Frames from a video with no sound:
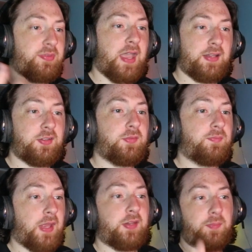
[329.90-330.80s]

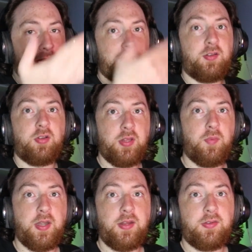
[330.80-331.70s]
That's basically
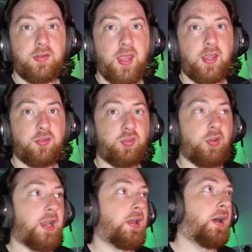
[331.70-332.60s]
what he's saying
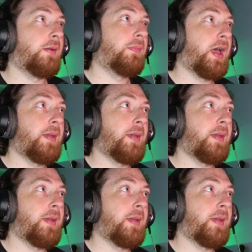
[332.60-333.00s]
straight up.